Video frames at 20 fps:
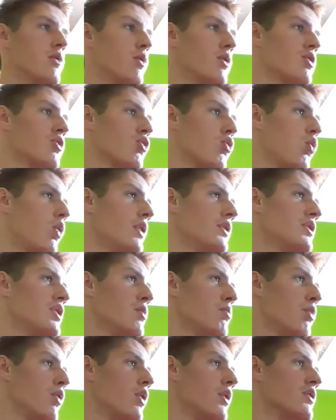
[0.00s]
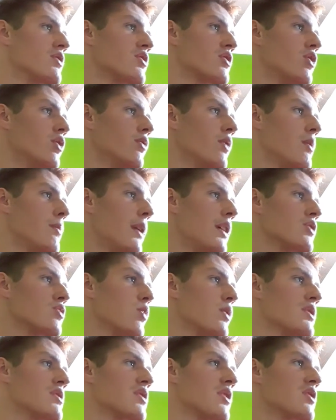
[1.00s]
with 20 points, 2 rebounds,
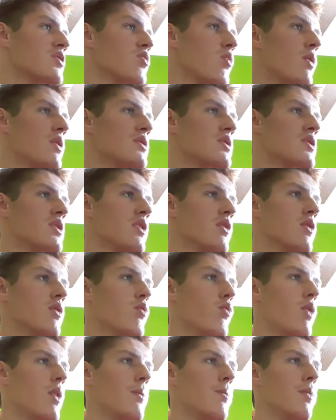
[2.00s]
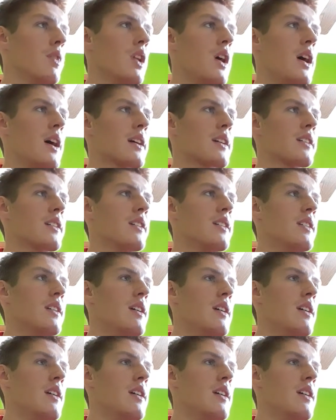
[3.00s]
1 assist, 1 steal, and 1 block.